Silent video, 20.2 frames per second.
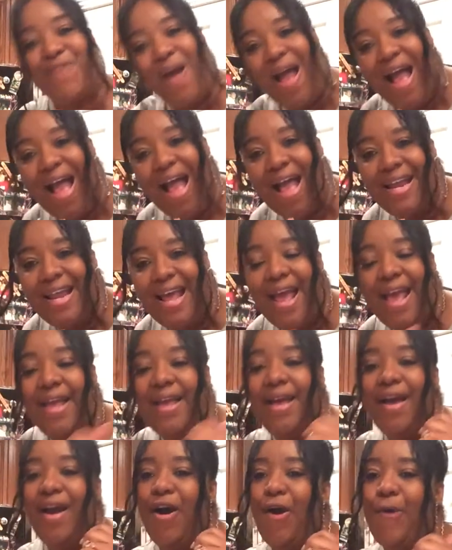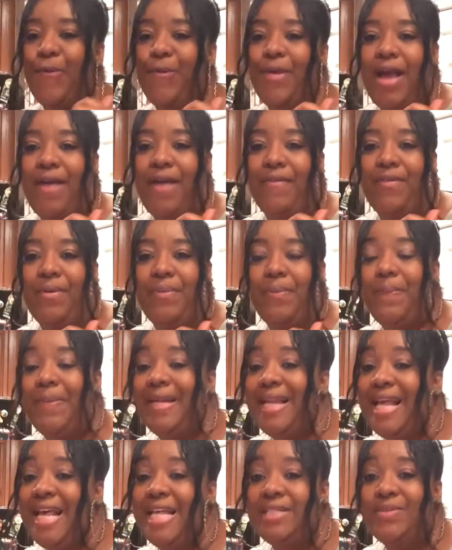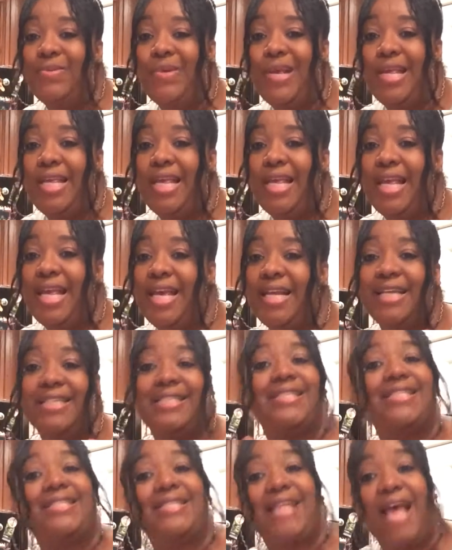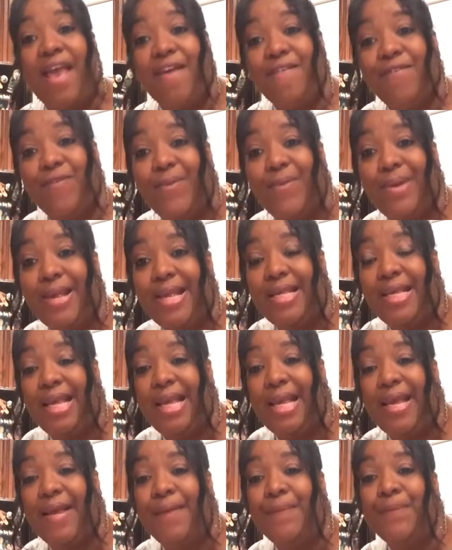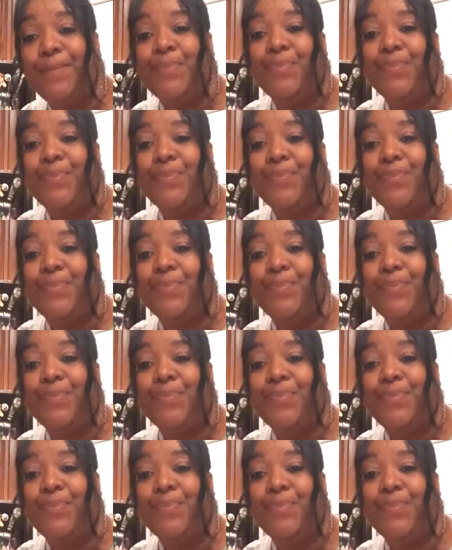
Friday. Hope you have a blessed weekend, a safe weekend.